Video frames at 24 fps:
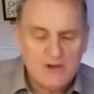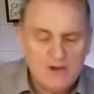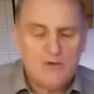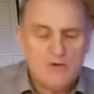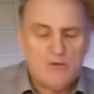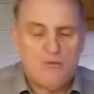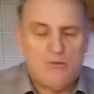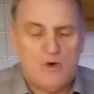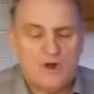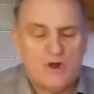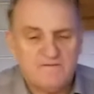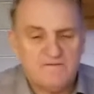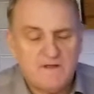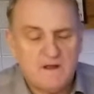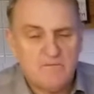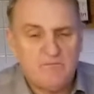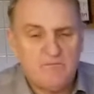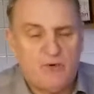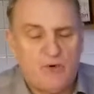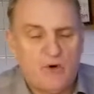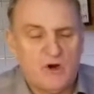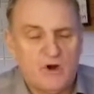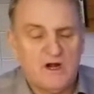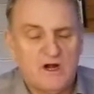one of the
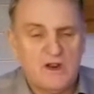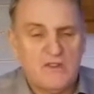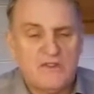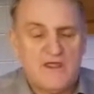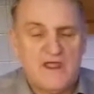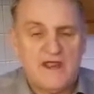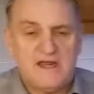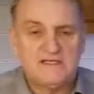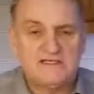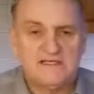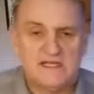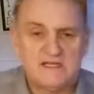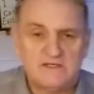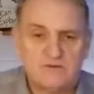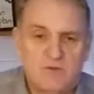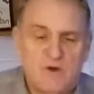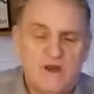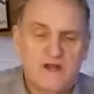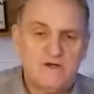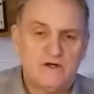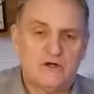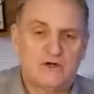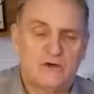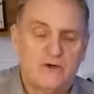important things is
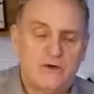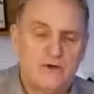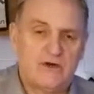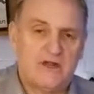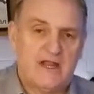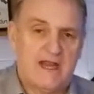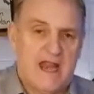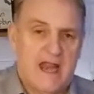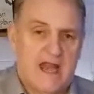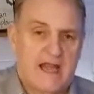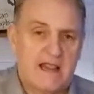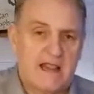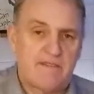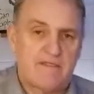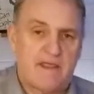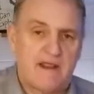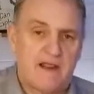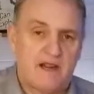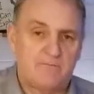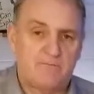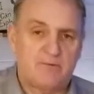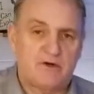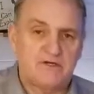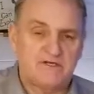when you're cooking anything,
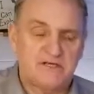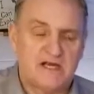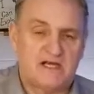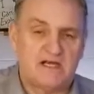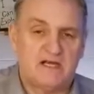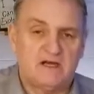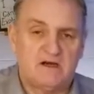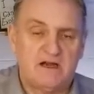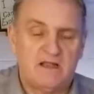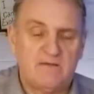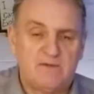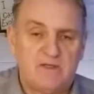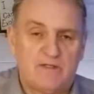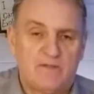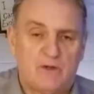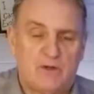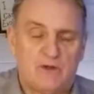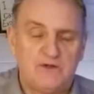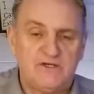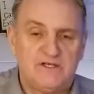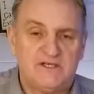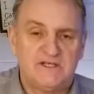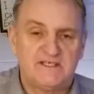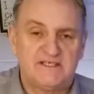and particularly with
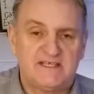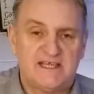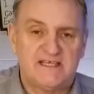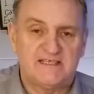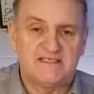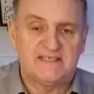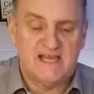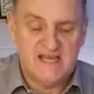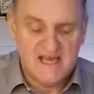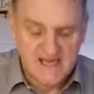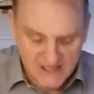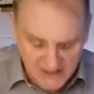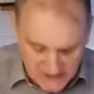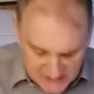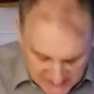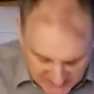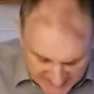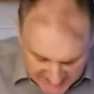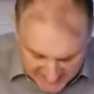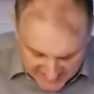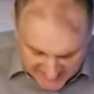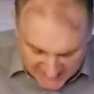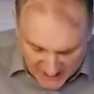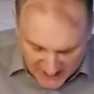onions, is to
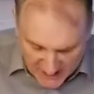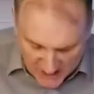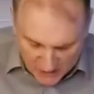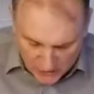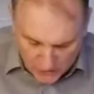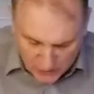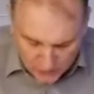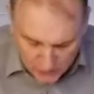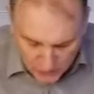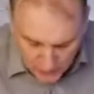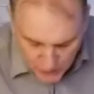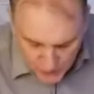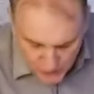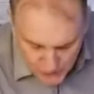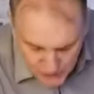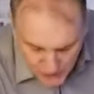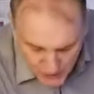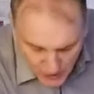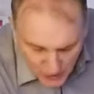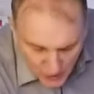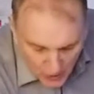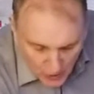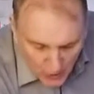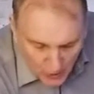get a good
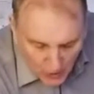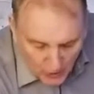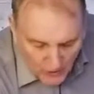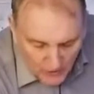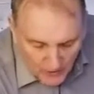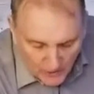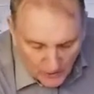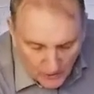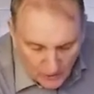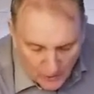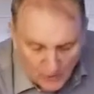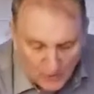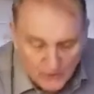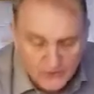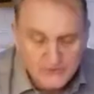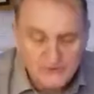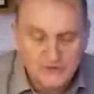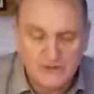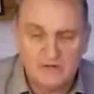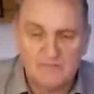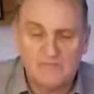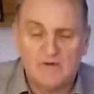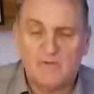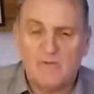colour
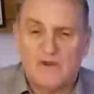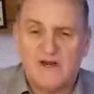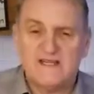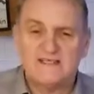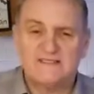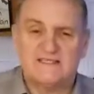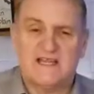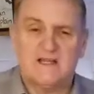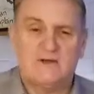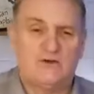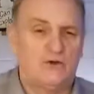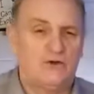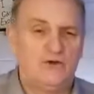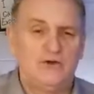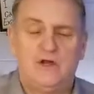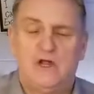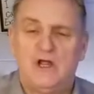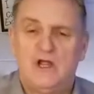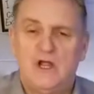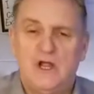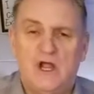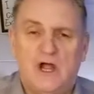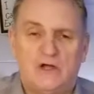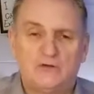onto them. And when I say good,
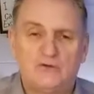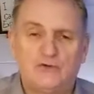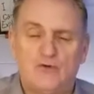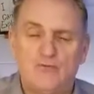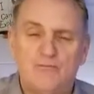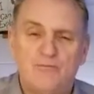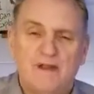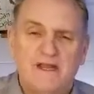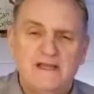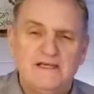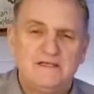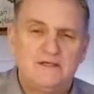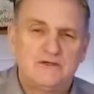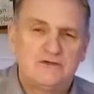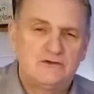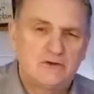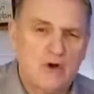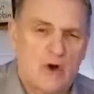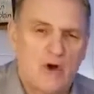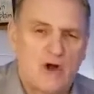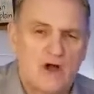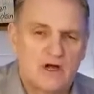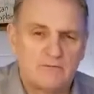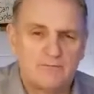I don't mean
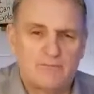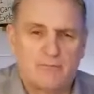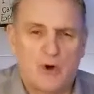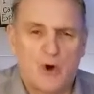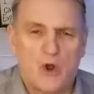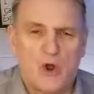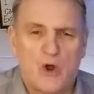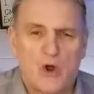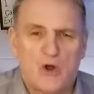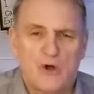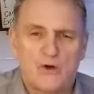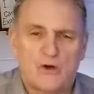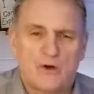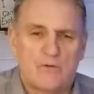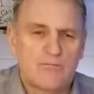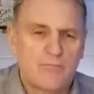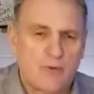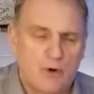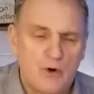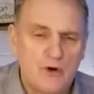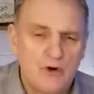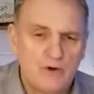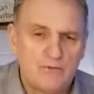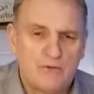dark brown or
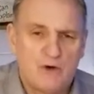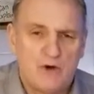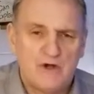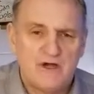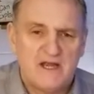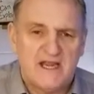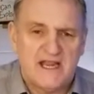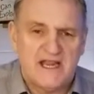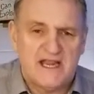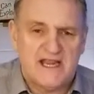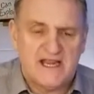burned around the